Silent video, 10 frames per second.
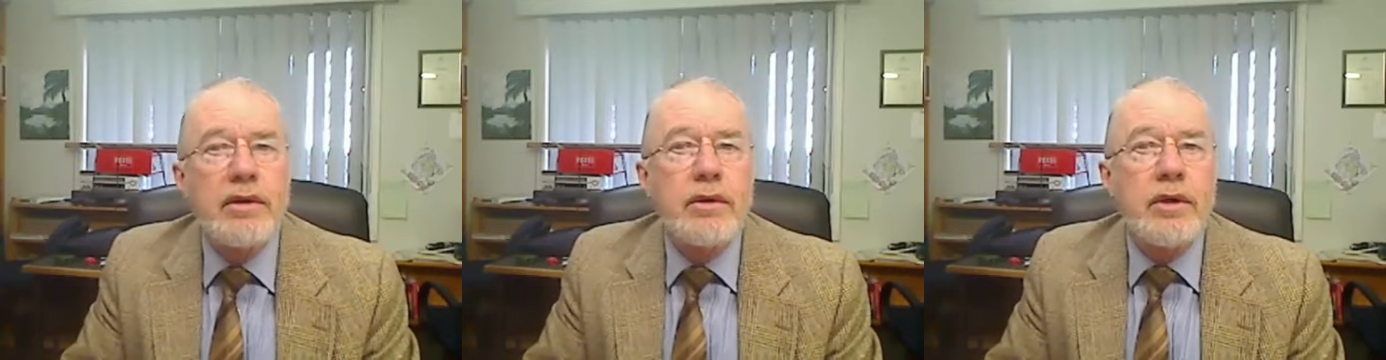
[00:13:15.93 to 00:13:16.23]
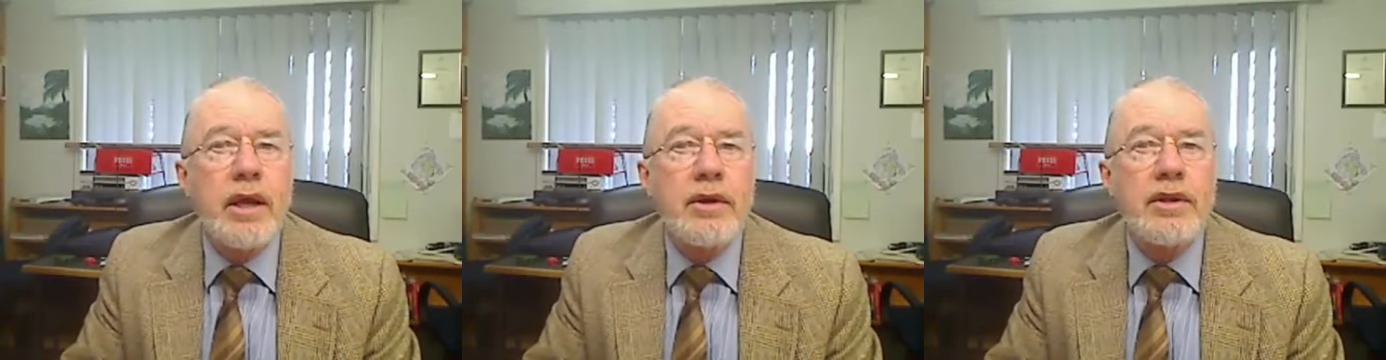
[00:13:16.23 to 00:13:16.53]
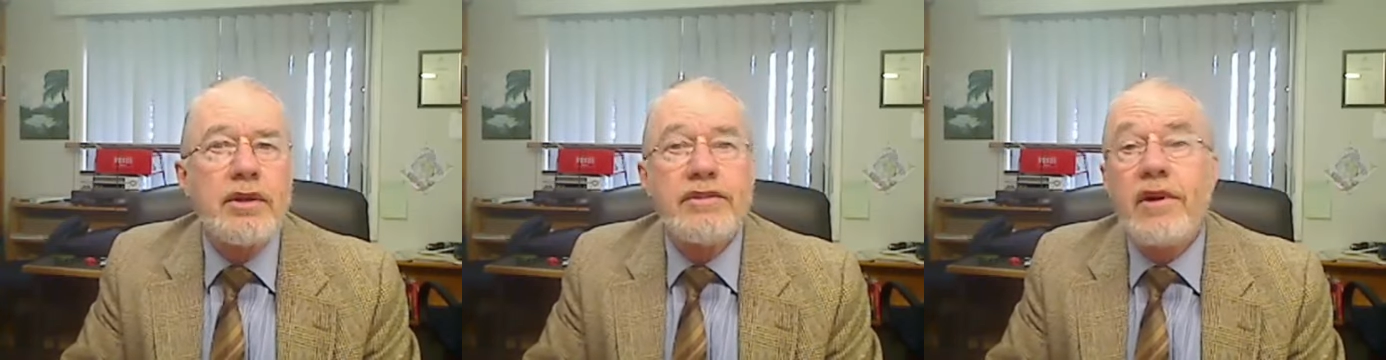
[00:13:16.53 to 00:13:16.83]
you're
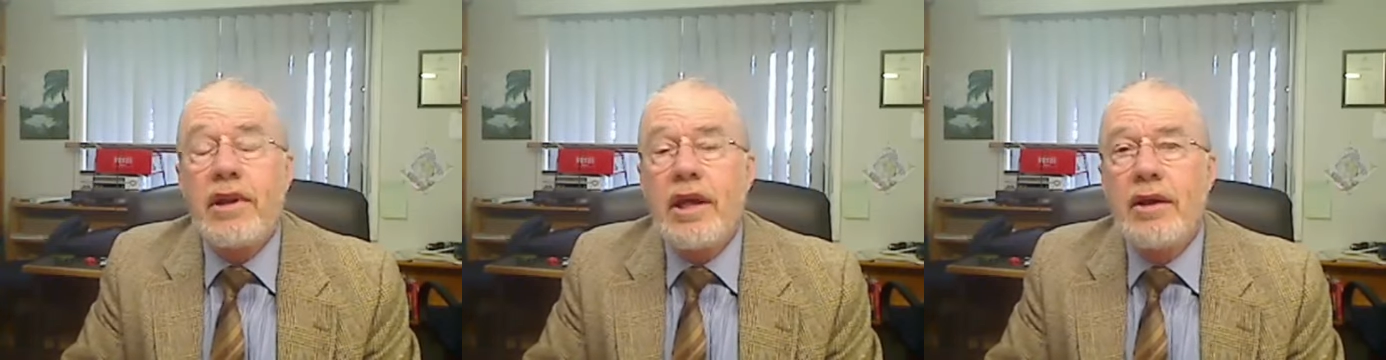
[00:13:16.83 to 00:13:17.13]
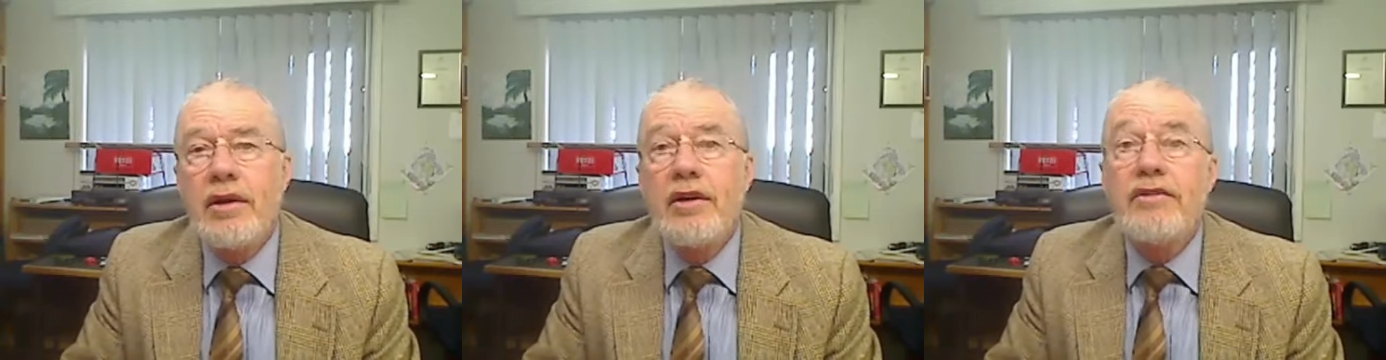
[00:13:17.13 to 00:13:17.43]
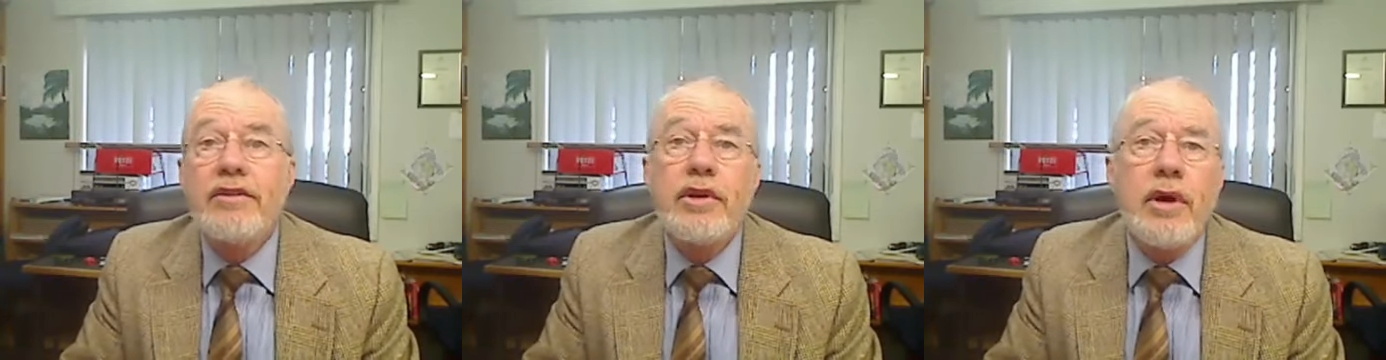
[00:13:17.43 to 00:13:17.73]
going to follow
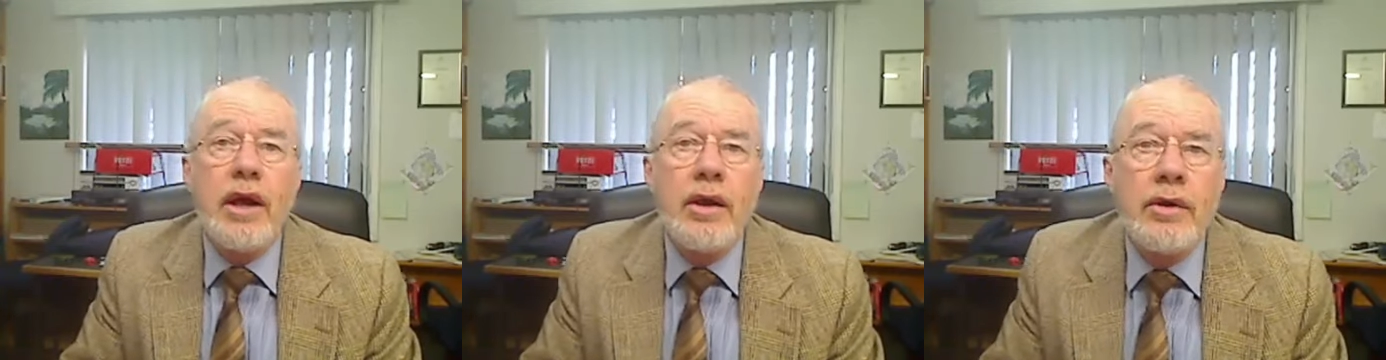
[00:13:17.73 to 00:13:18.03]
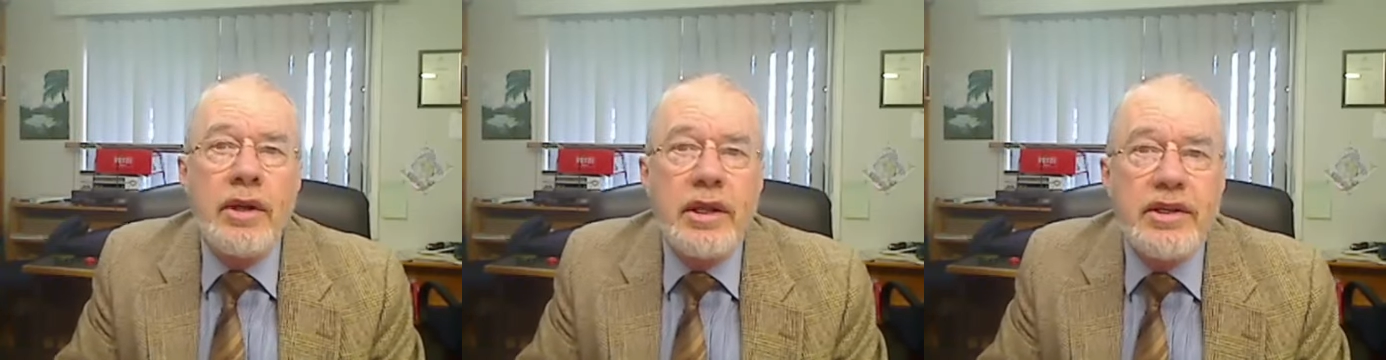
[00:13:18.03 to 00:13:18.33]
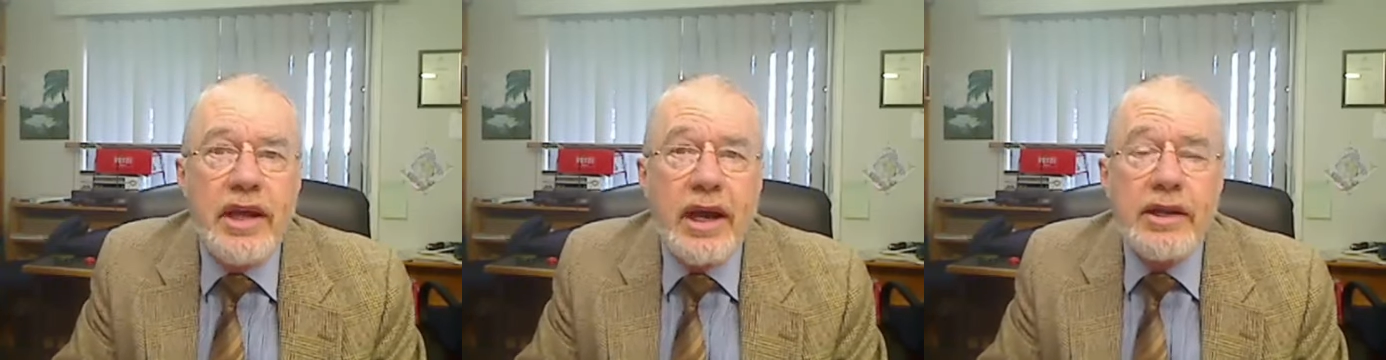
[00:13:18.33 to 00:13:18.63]
for your own
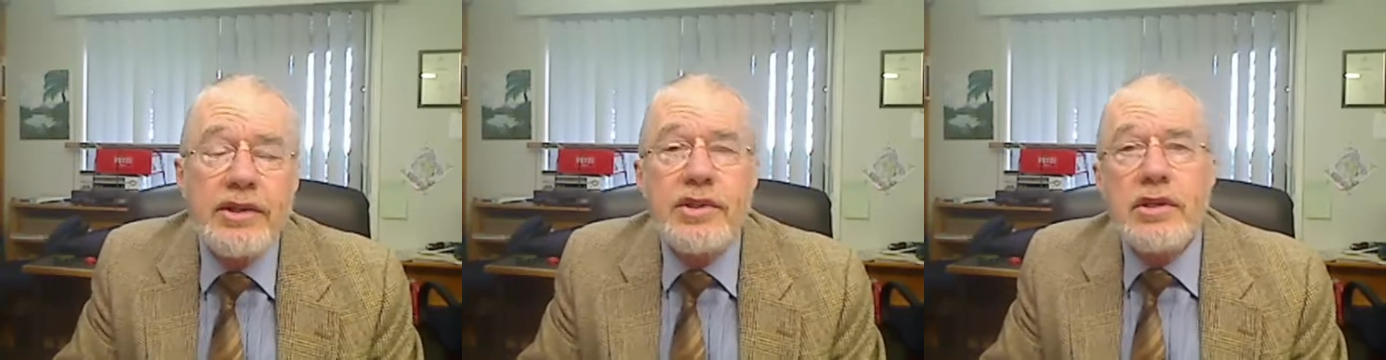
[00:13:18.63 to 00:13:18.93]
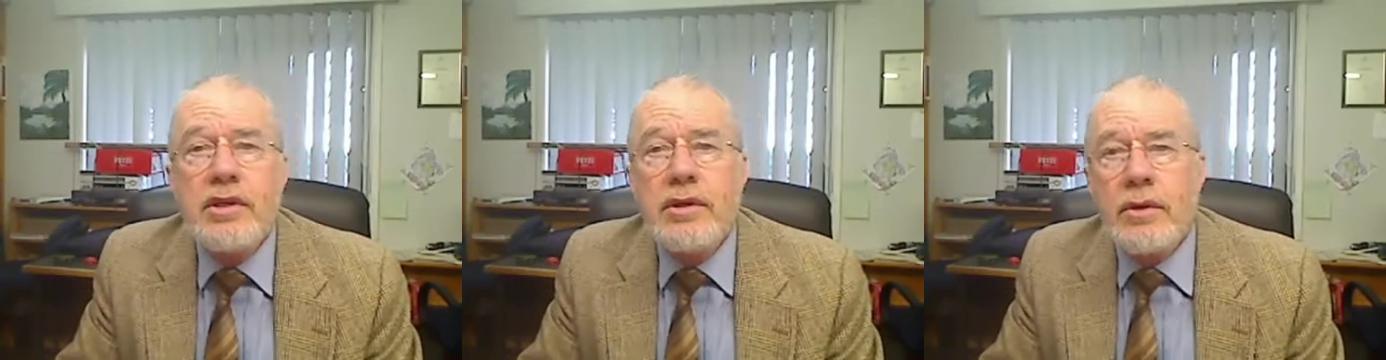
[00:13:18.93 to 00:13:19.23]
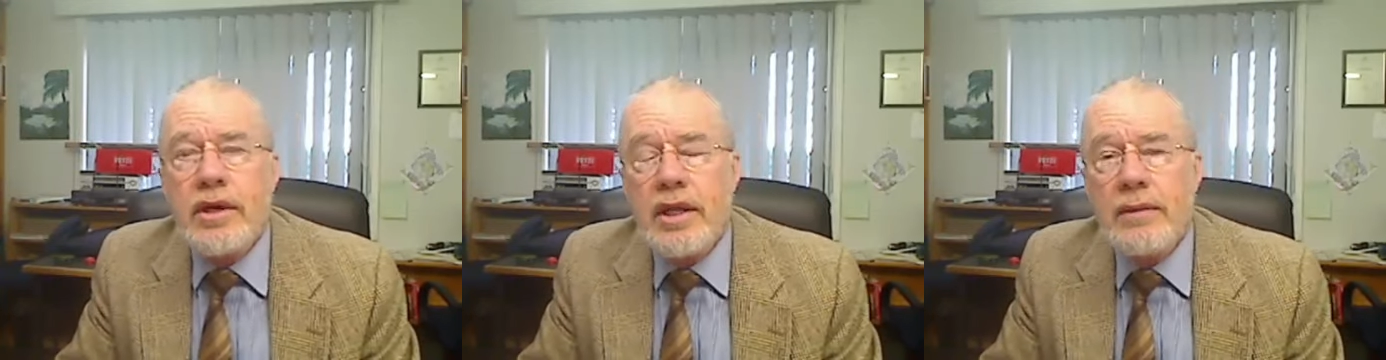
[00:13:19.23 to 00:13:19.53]
data
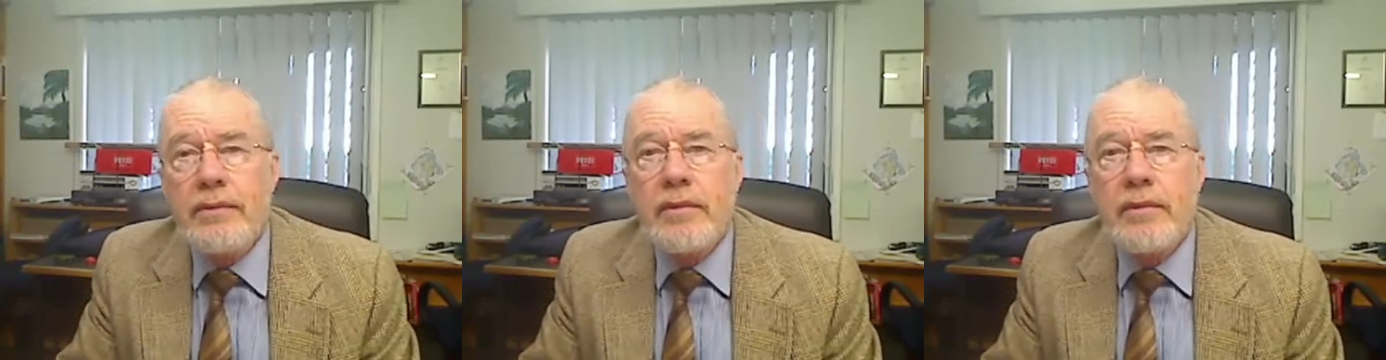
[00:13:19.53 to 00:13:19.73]
security.